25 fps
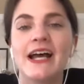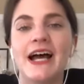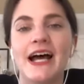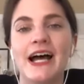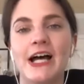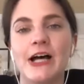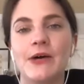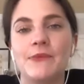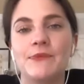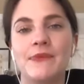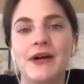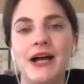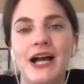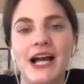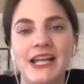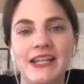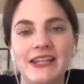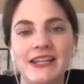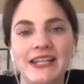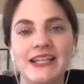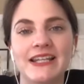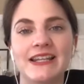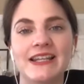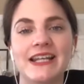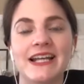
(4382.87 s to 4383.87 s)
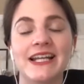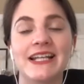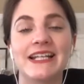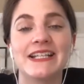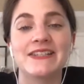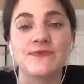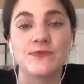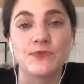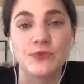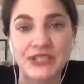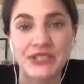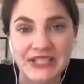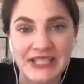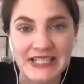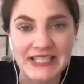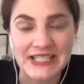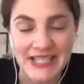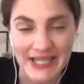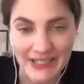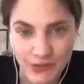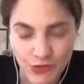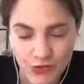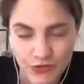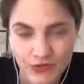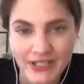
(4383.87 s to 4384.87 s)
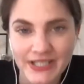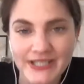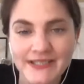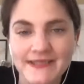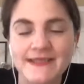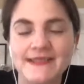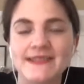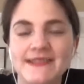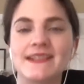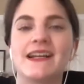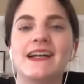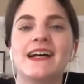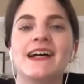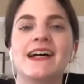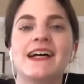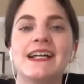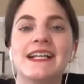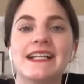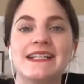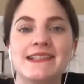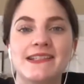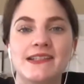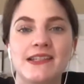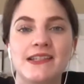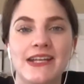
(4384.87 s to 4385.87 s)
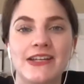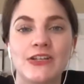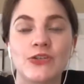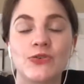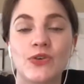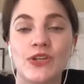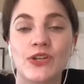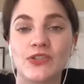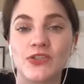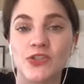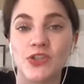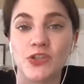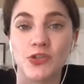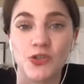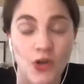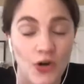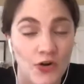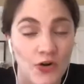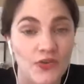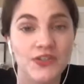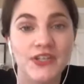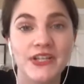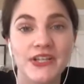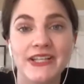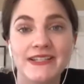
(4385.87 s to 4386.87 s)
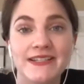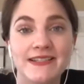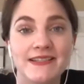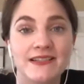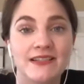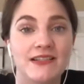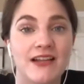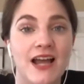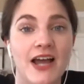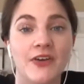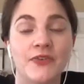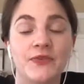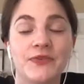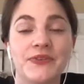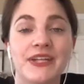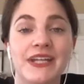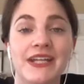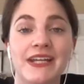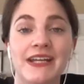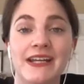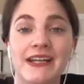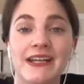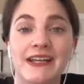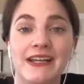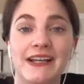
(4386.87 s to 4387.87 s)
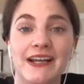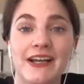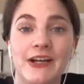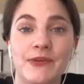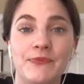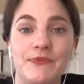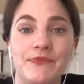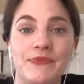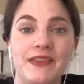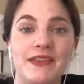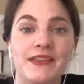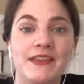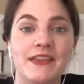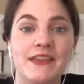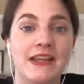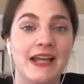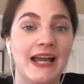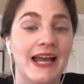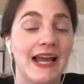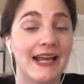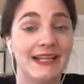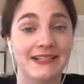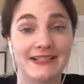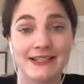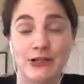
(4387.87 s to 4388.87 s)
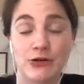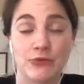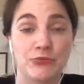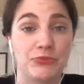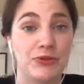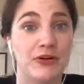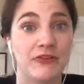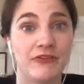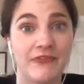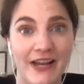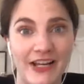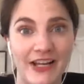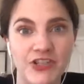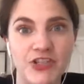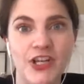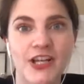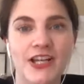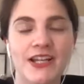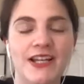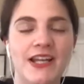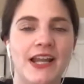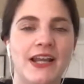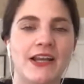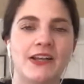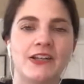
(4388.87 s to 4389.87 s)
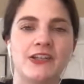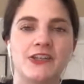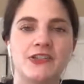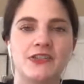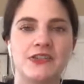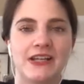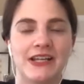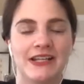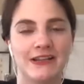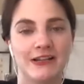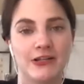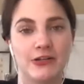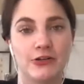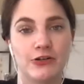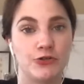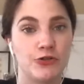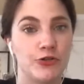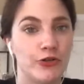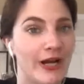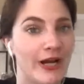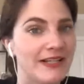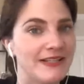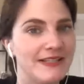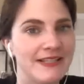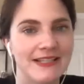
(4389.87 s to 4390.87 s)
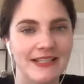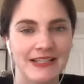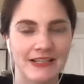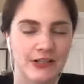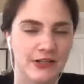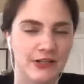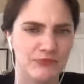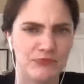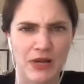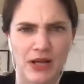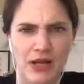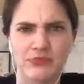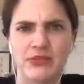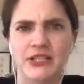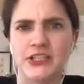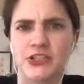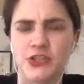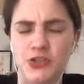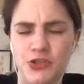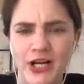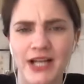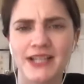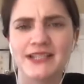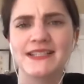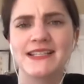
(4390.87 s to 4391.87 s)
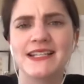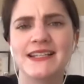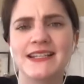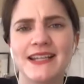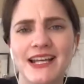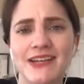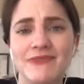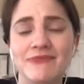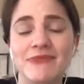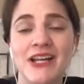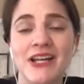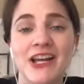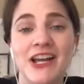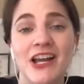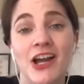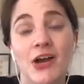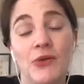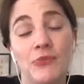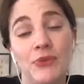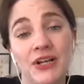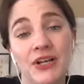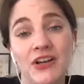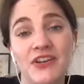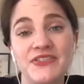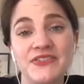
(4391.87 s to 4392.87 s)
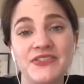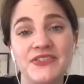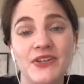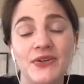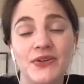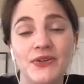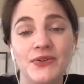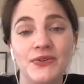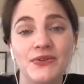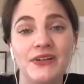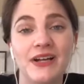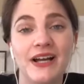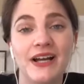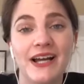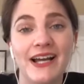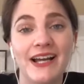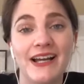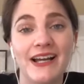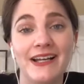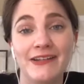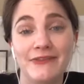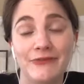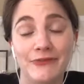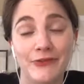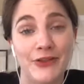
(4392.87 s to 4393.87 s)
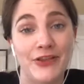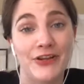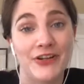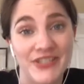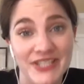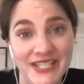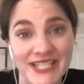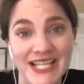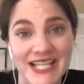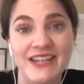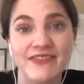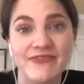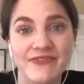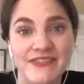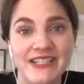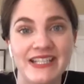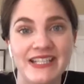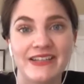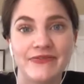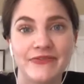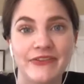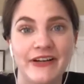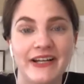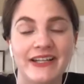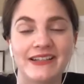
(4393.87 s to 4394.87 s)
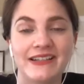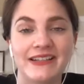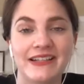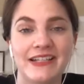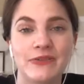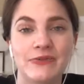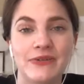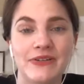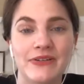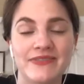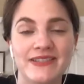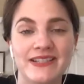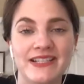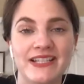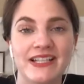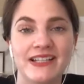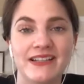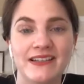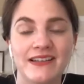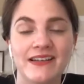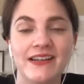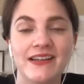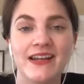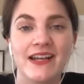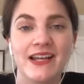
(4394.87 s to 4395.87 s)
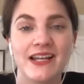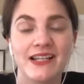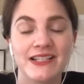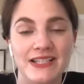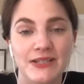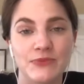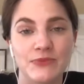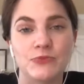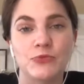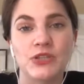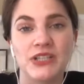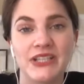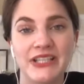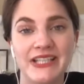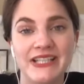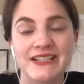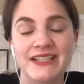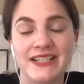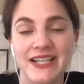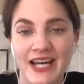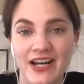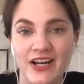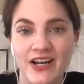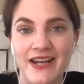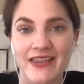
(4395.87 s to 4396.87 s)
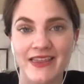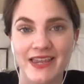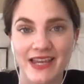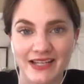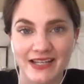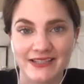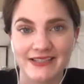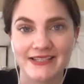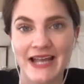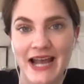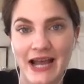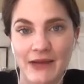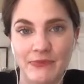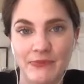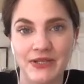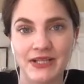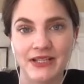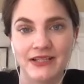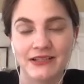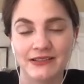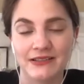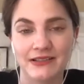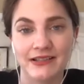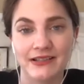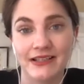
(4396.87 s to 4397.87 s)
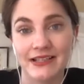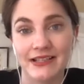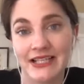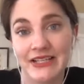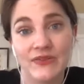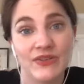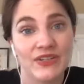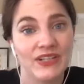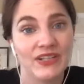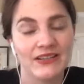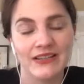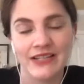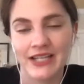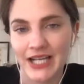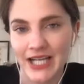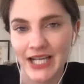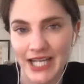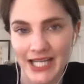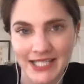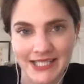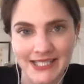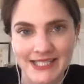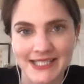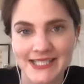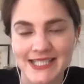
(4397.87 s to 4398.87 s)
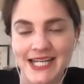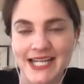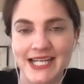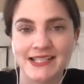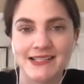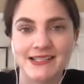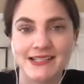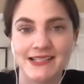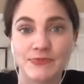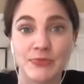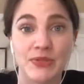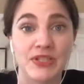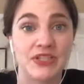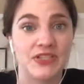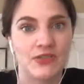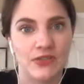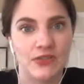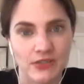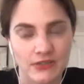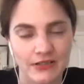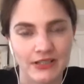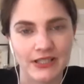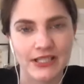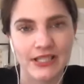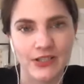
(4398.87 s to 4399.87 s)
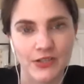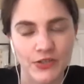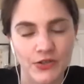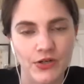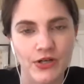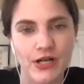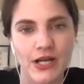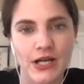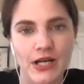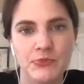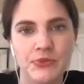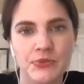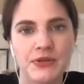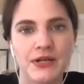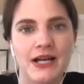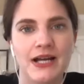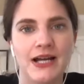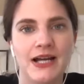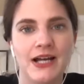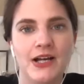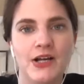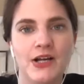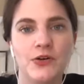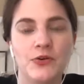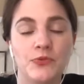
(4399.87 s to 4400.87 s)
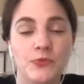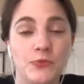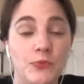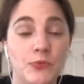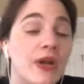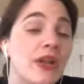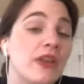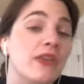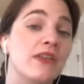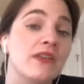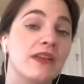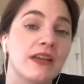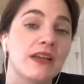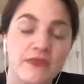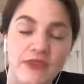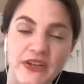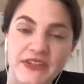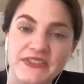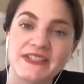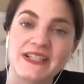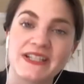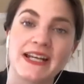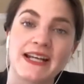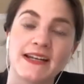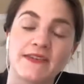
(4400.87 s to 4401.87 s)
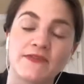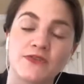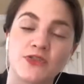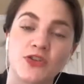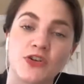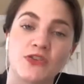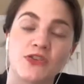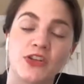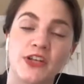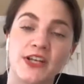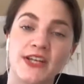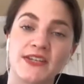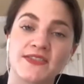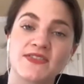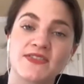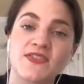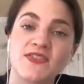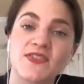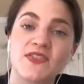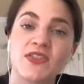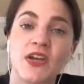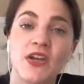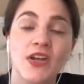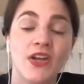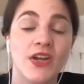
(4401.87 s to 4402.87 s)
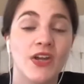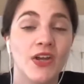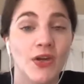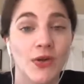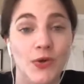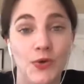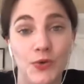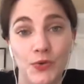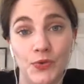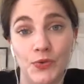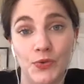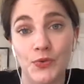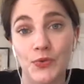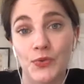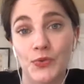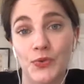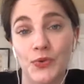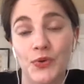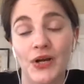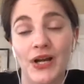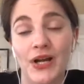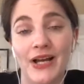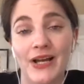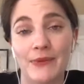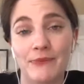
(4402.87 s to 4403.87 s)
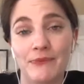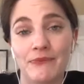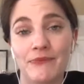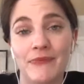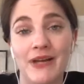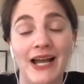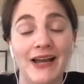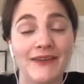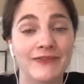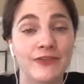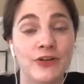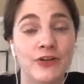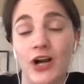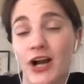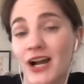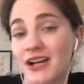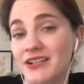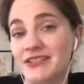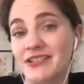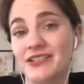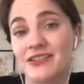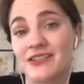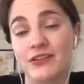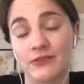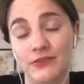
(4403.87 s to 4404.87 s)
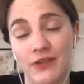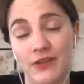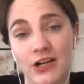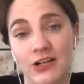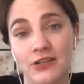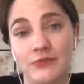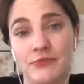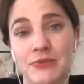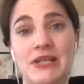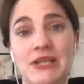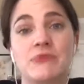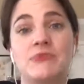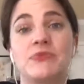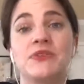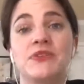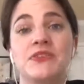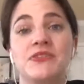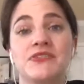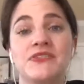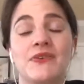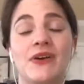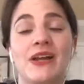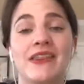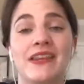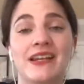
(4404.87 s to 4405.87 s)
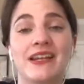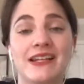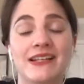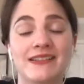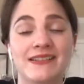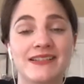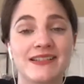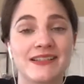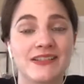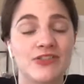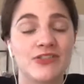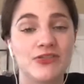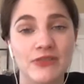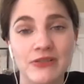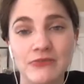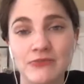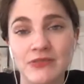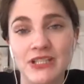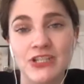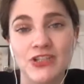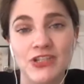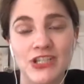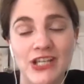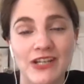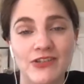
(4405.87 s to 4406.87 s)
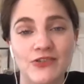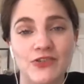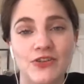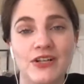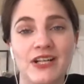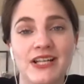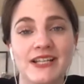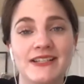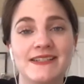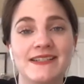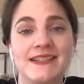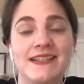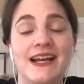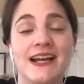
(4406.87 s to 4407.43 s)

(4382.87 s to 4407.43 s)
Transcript: Um, I think that is really dangerous. Uh, it's dangerous to journalists, not only um, as their profession and in their trust, in the public's trust in them, but also uh, for their safety, frankly. We've seen some really scary things happen, even in the United States, but certainly in Europe, uh, with investigative journalists who um, have crossed the wrong people. So I think it's extremely dangerous.